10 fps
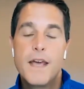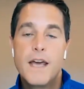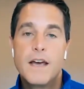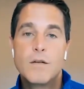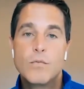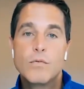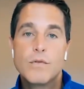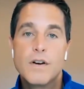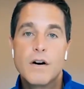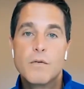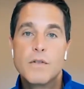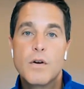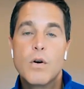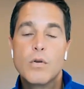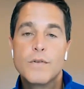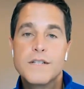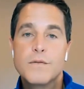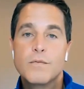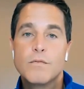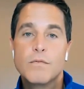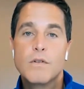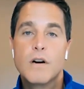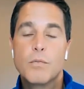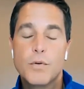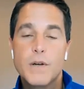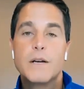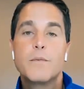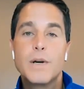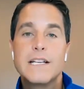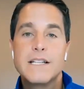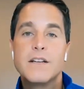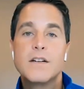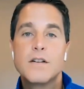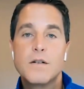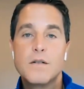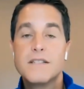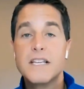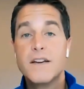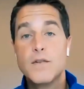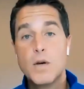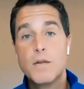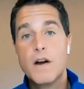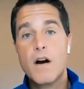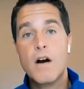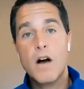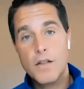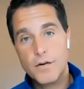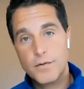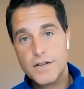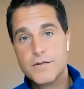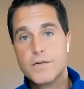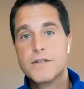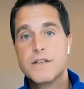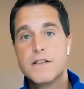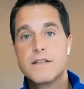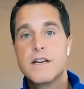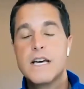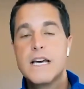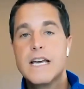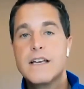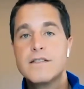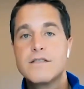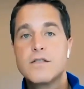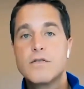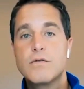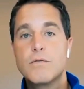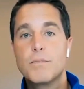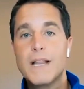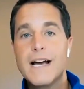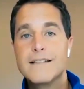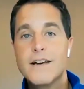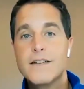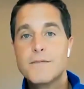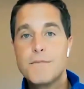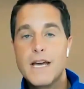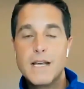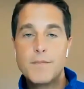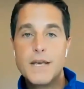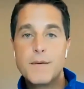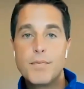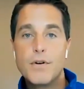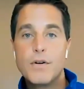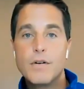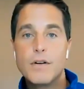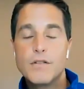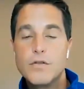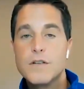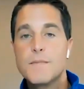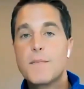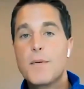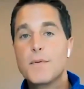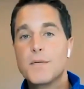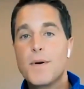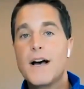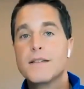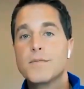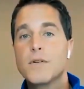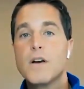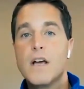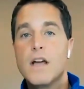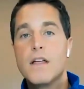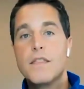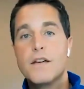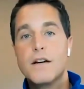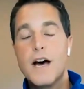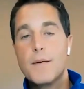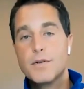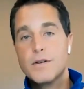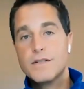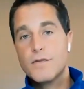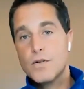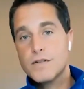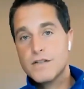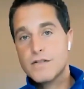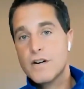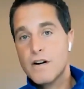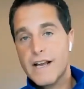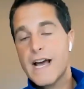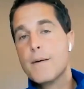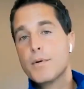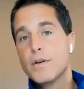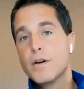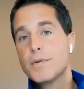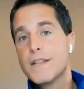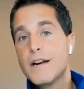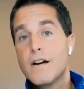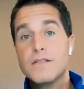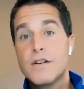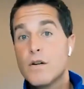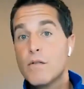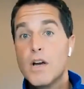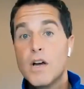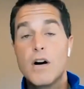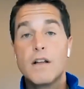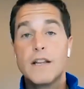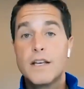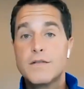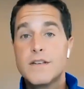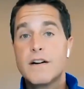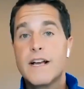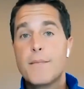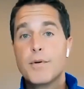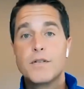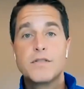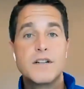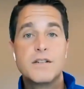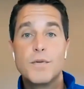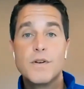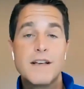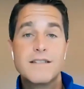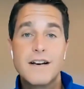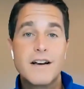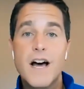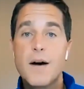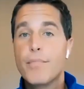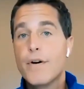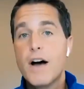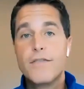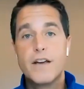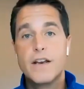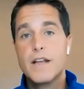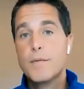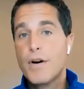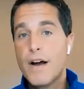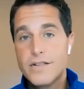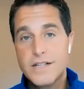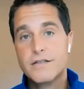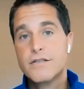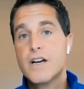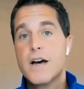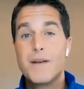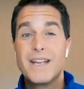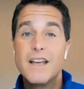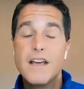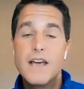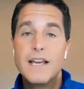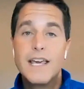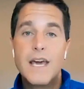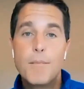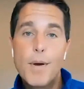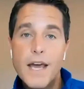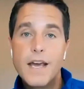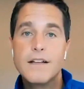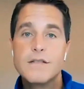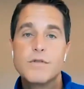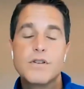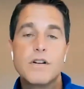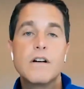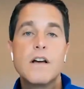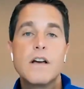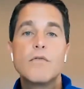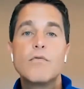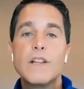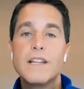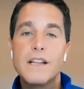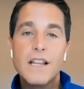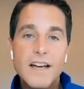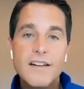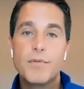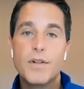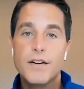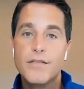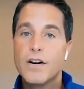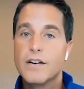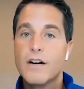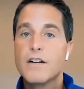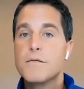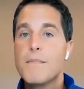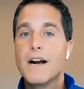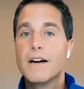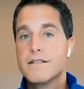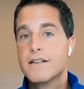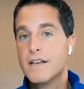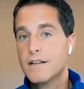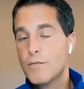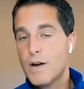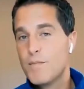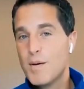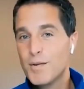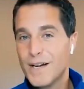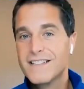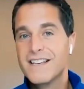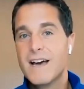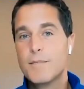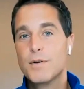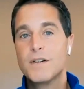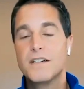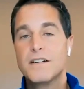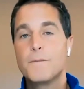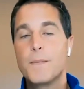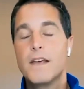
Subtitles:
And the whole reason we continue to do this, even though there are other resources, is to blast out as many people as possible the opportunities, of course, that start on Capitol Hill, but then also, like you said, our Capitol adjacent, whether that's at a nonprofit, in a private sector job, campaigns, which are really the lifeblood of our democracy and the way people get to Capitol Hill.